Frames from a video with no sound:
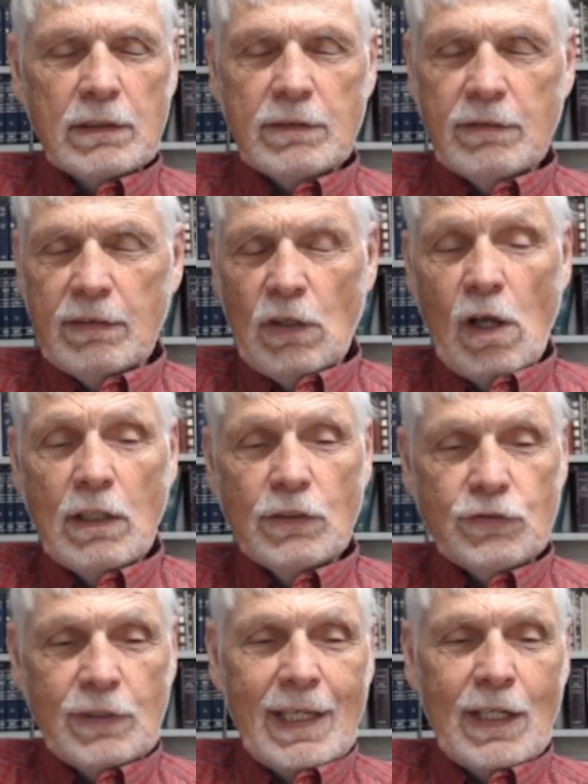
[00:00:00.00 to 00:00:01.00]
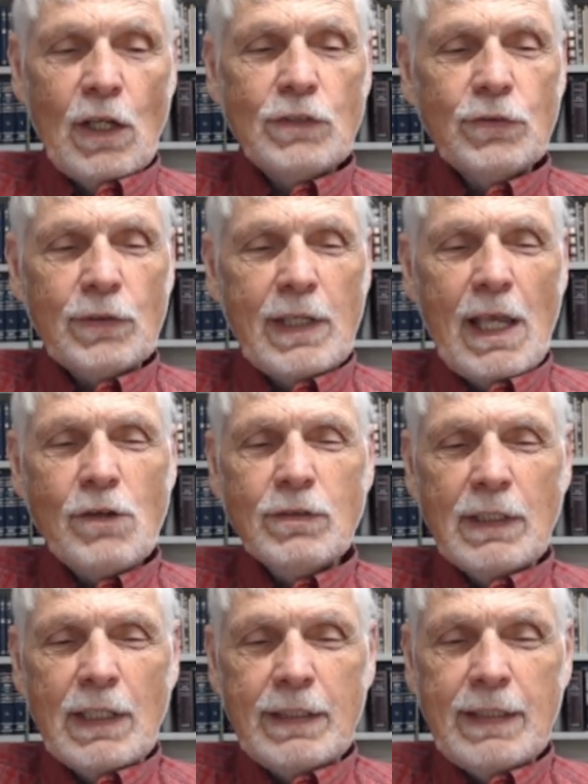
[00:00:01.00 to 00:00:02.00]
chronology and also
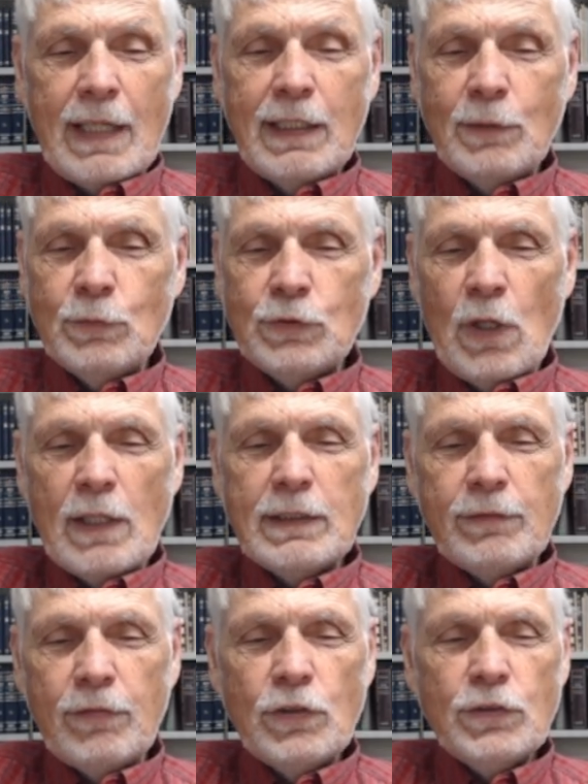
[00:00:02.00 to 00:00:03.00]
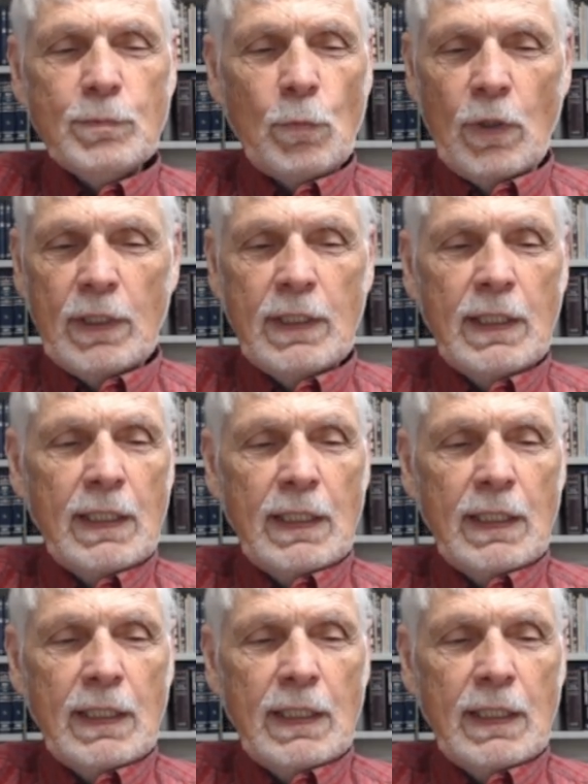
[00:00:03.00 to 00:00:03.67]
calculate that he was not the firstborn.